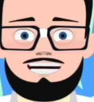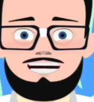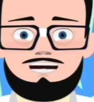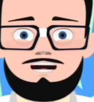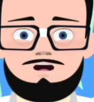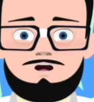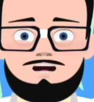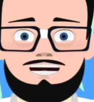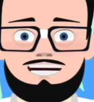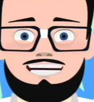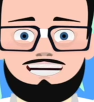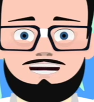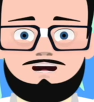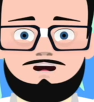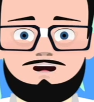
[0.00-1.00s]
And
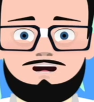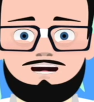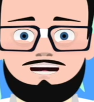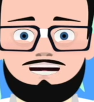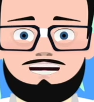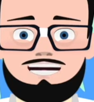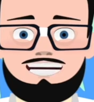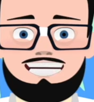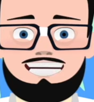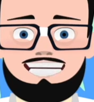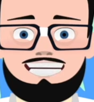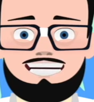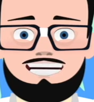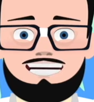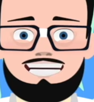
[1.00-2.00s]
we'll give a little
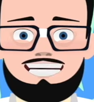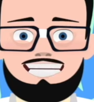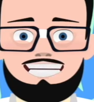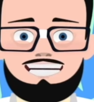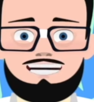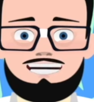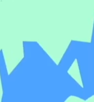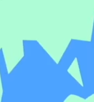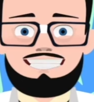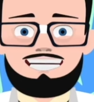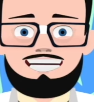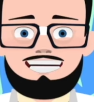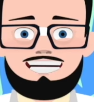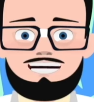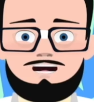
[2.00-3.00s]
explanation
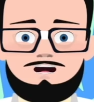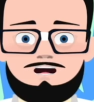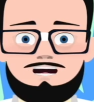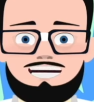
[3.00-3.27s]
of